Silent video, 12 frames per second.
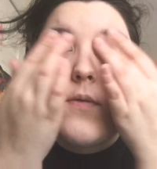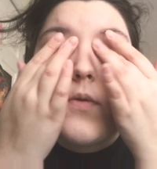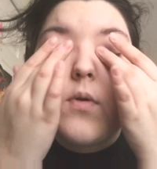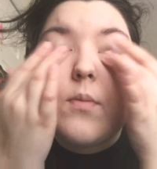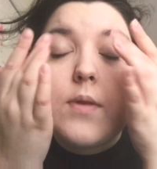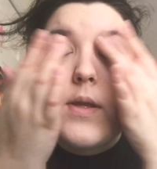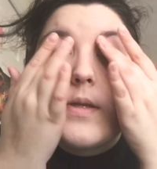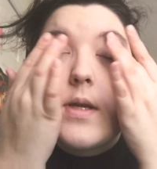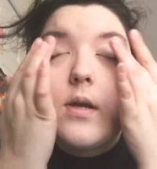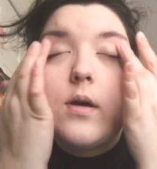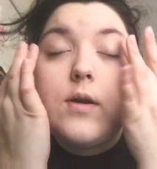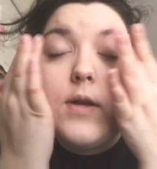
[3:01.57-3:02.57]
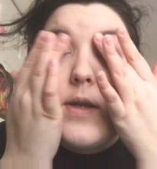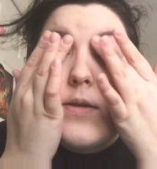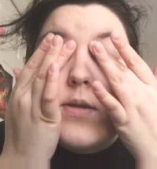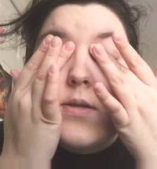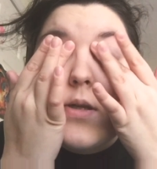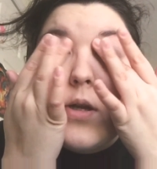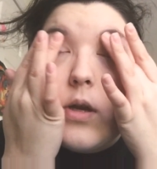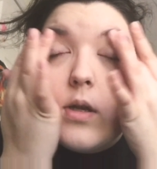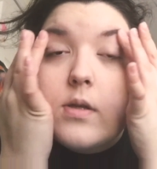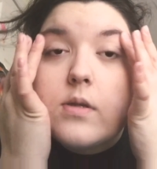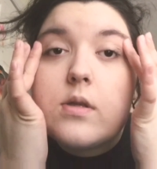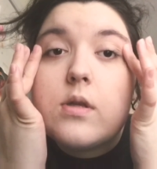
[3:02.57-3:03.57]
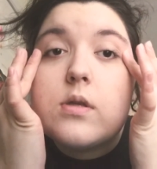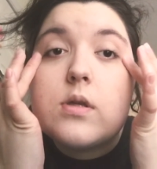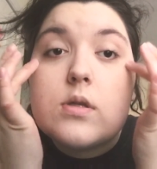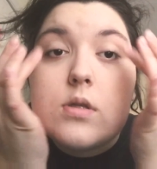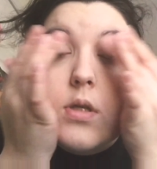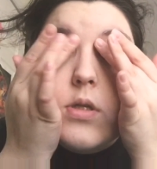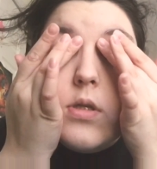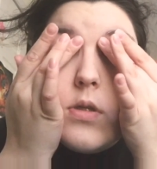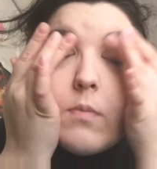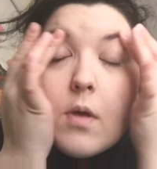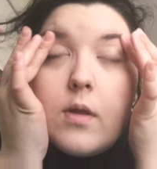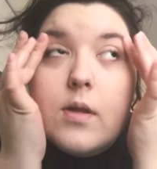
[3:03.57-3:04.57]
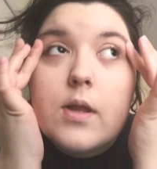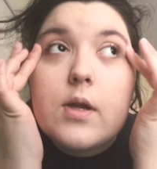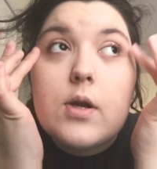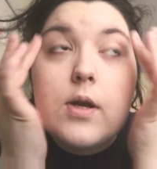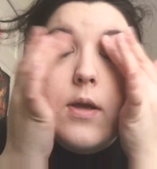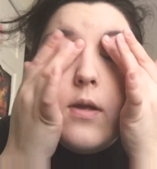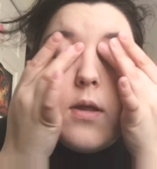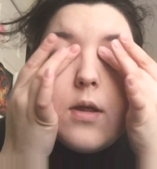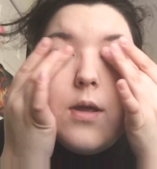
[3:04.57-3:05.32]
if you want, but that's kind of unnecessary since it's just such a small little area.